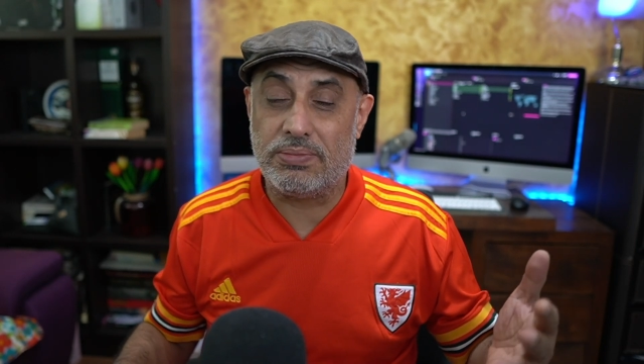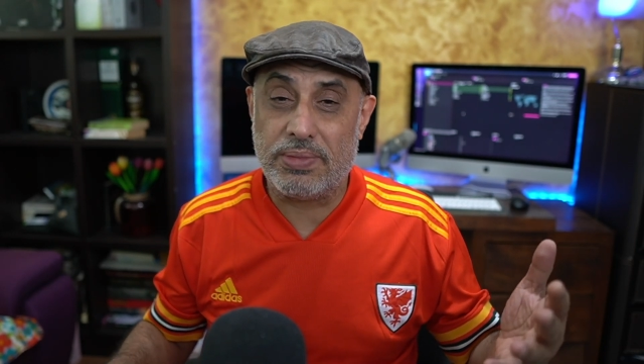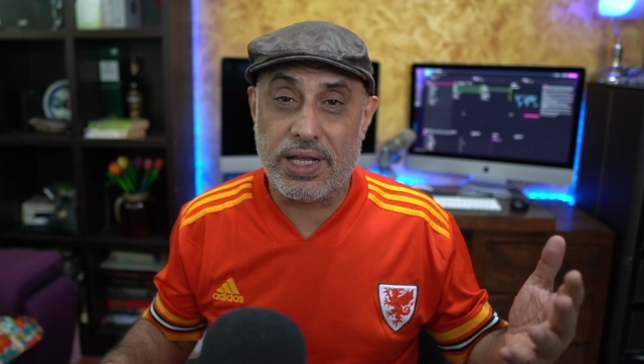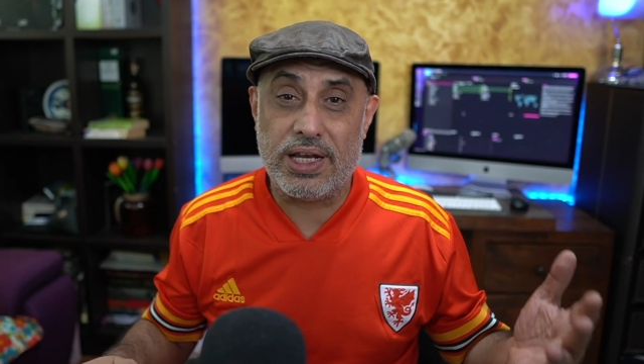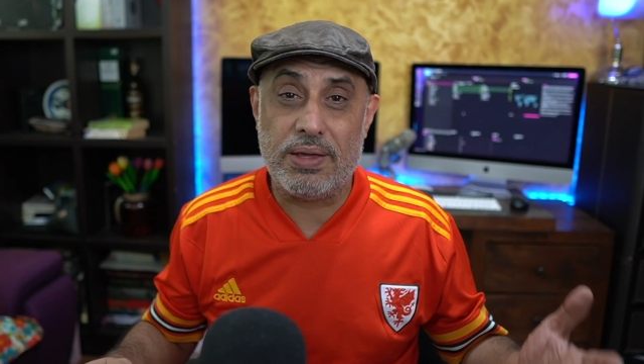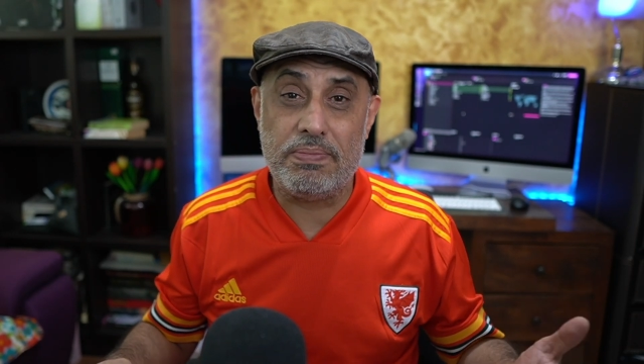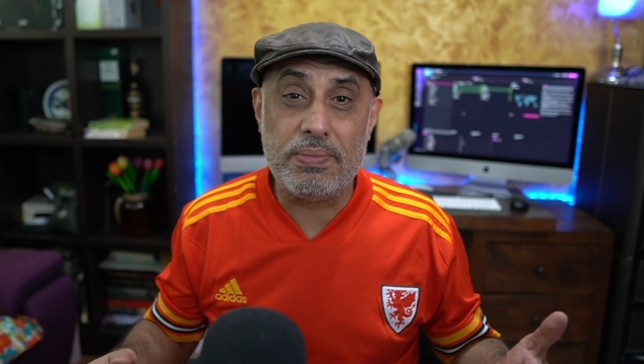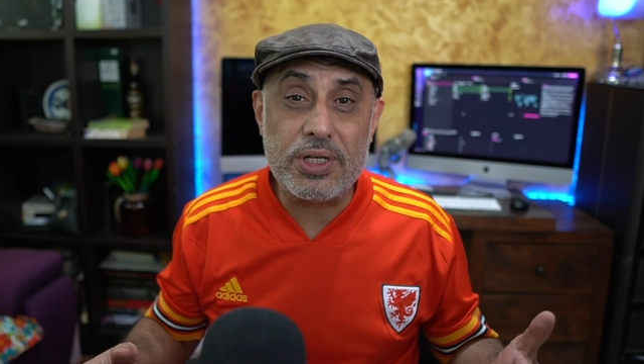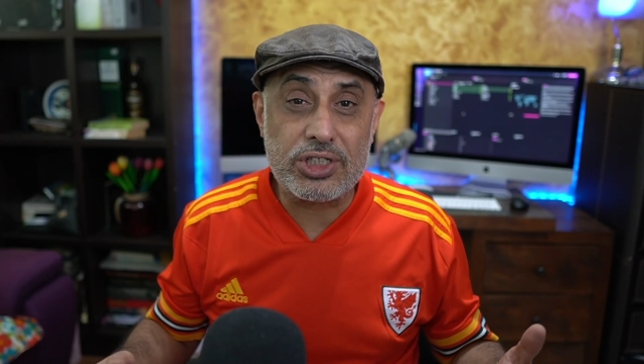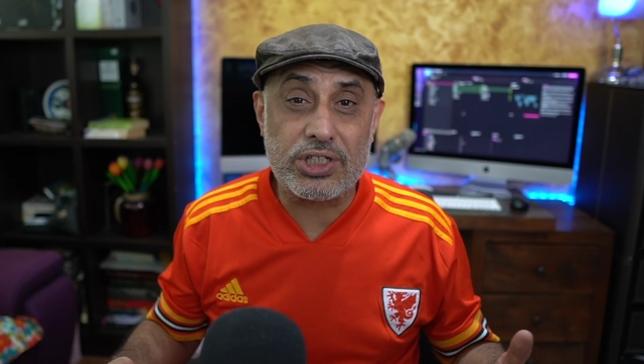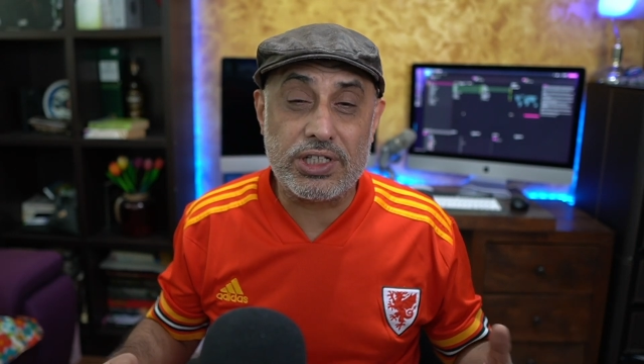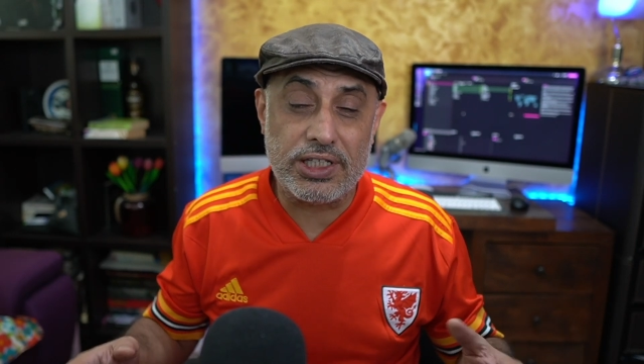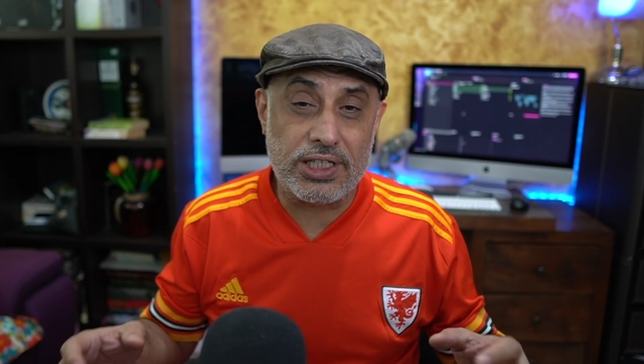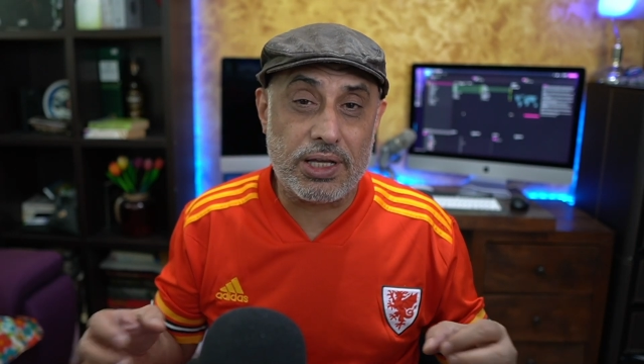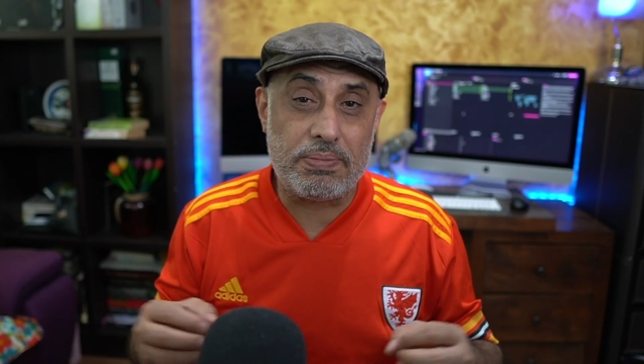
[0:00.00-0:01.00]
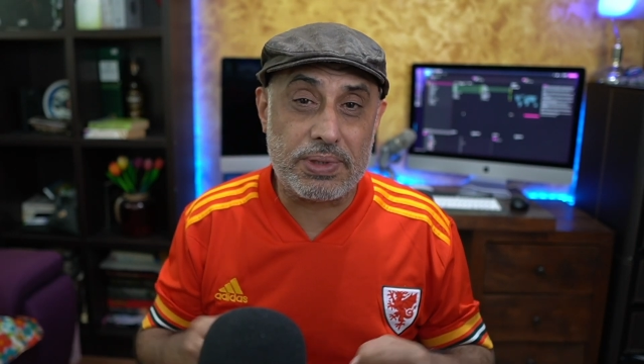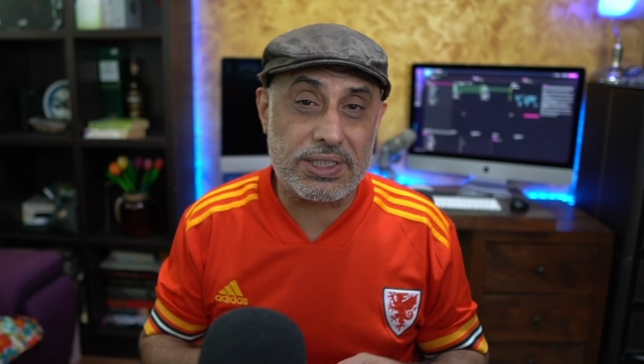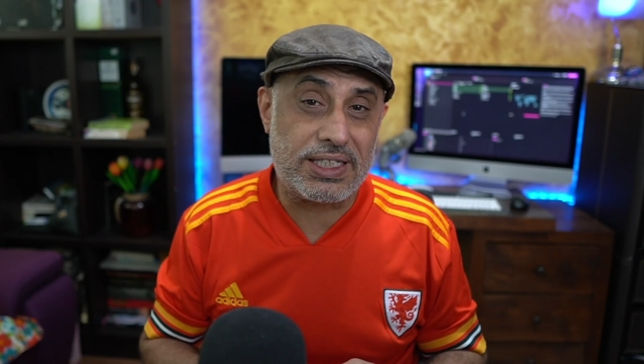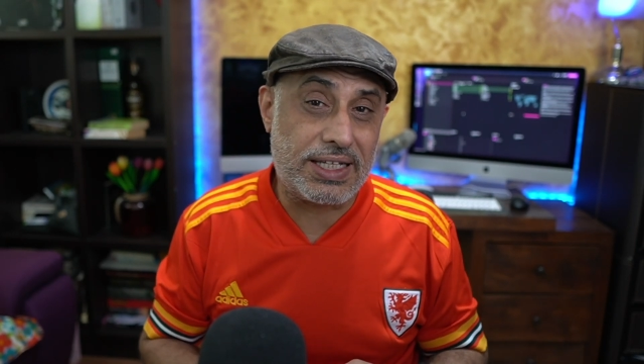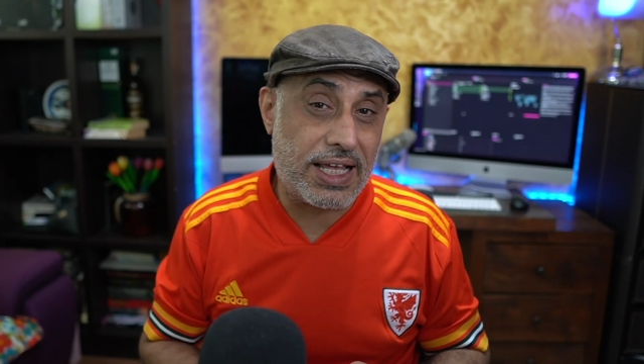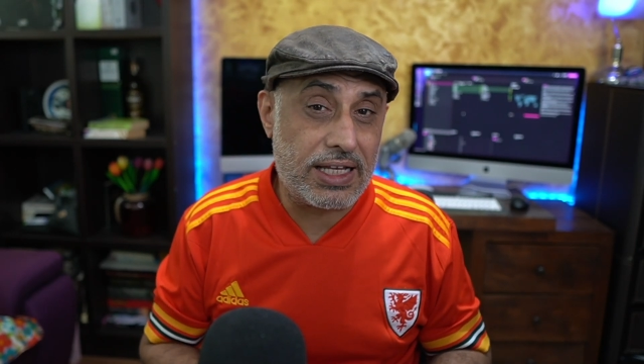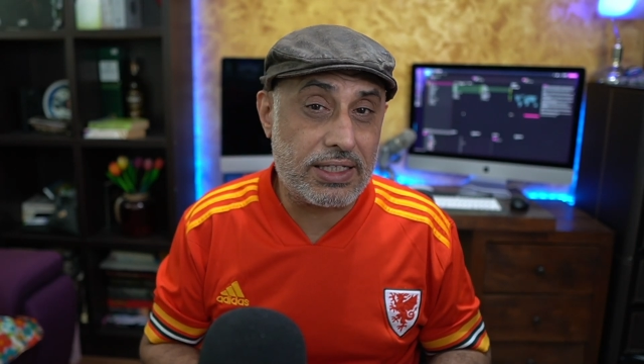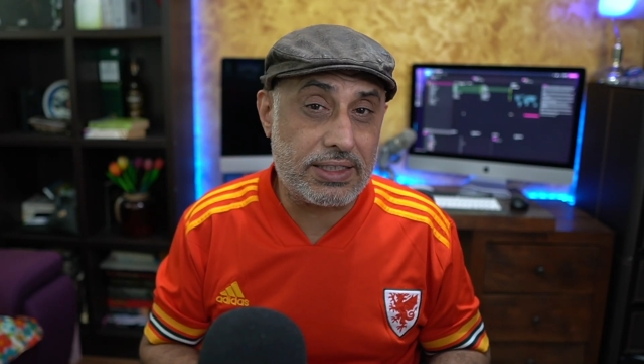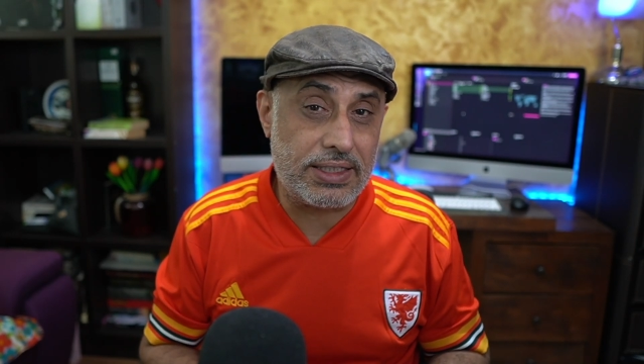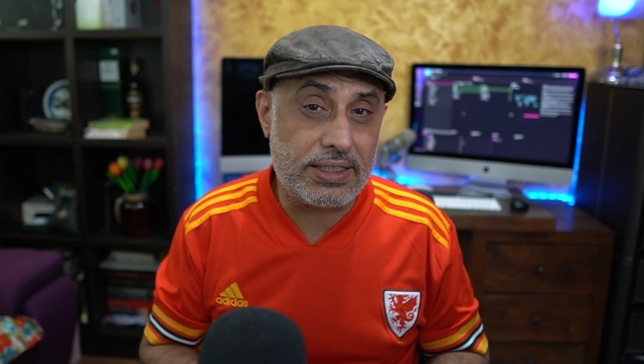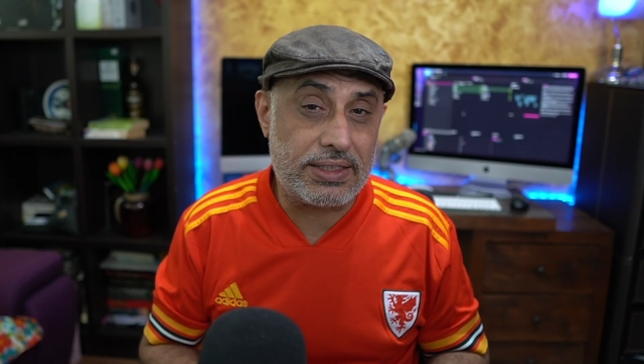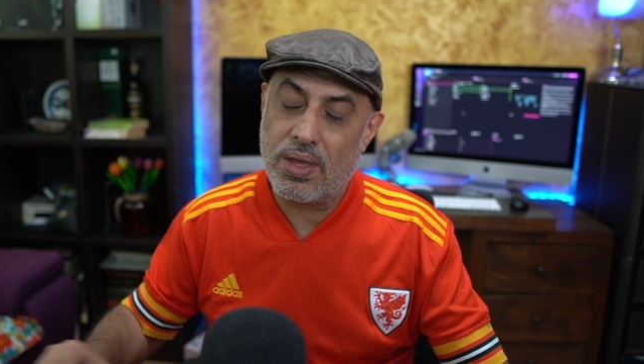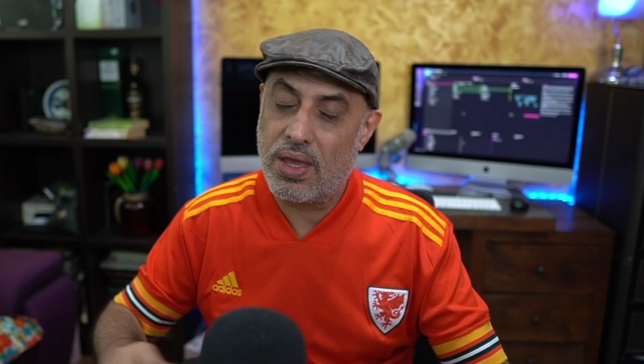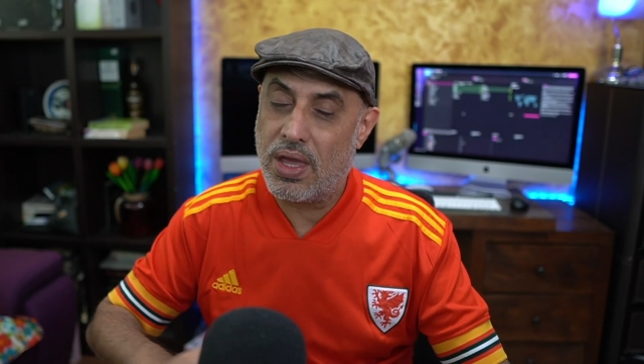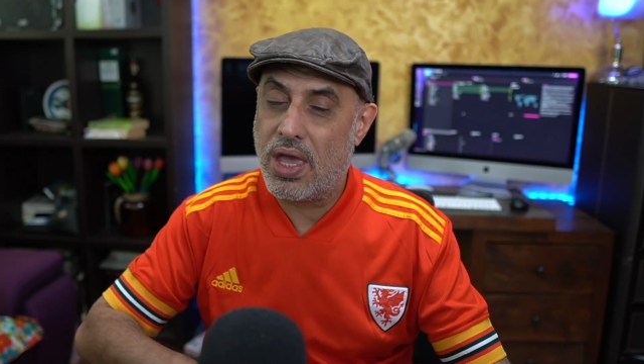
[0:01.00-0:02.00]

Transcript: and ambition in their personalities.